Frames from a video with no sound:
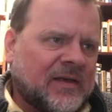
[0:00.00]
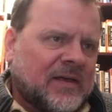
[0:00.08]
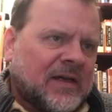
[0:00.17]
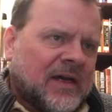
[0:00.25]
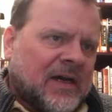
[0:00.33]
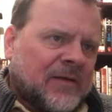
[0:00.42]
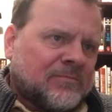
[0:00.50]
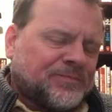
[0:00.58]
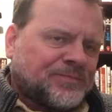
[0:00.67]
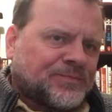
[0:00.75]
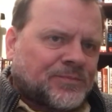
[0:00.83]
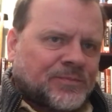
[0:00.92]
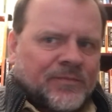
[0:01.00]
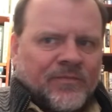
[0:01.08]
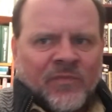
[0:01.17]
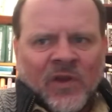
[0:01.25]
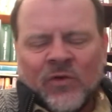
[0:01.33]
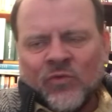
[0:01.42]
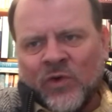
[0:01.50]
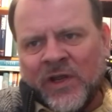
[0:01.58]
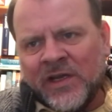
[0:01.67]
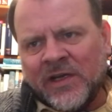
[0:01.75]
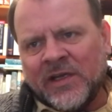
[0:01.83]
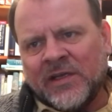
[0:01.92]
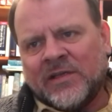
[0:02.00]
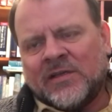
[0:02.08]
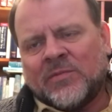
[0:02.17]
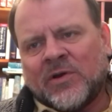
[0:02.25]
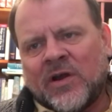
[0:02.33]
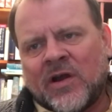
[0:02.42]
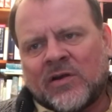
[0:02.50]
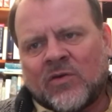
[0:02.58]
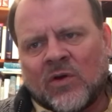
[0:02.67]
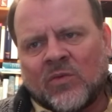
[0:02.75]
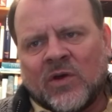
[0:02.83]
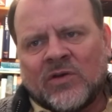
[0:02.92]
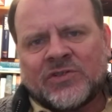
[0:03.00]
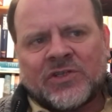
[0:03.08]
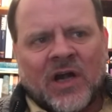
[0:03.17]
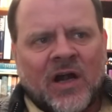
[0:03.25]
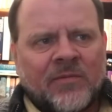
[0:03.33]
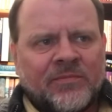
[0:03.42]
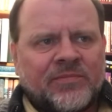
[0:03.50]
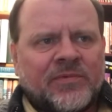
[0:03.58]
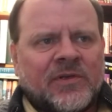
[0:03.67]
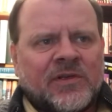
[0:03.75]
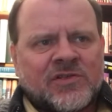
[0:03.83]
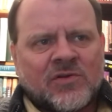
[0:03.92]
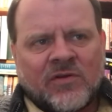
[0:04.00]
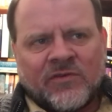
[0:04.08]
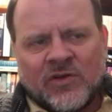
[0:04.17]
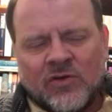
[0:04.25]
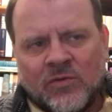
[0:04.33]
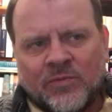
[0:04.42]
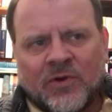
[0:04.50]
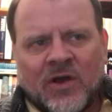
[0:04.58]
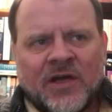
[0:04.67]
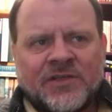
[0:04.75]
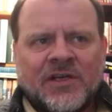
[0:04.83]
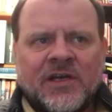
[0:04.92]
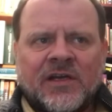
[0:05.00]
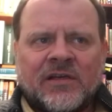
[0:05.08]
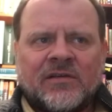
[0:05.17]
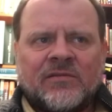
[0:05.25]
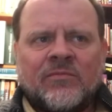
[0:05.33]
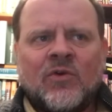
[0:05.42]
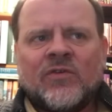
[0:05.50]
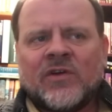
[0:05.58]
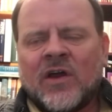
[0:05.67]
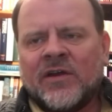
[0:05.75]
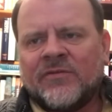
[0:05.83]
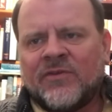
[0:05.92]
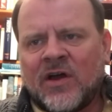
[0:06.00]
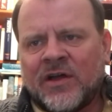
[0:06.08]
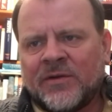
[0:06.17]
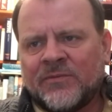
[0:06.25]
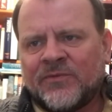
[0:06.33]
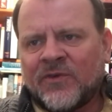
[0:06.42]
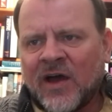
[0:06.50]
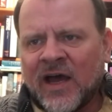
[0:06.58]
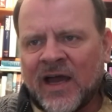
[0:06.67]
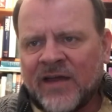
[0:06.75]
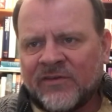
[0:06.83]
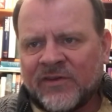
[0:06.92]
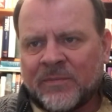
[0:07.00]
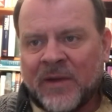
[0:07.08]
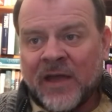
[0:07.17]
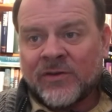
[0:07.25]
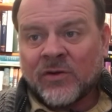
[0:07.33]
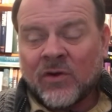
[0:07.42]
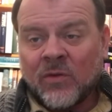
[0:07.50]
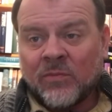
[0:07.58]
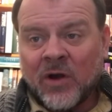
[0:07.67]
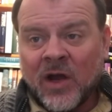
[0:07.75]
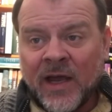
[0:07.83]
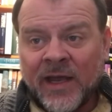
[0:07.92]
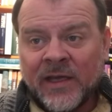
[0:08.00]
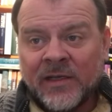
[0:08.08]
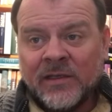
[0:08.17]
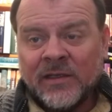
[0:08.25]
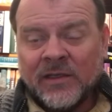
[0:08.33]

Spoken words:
Reading the Bernard Cornwell Sharp is sort of a new project. Moving on to Volume 5 of the Patrick O'Brien.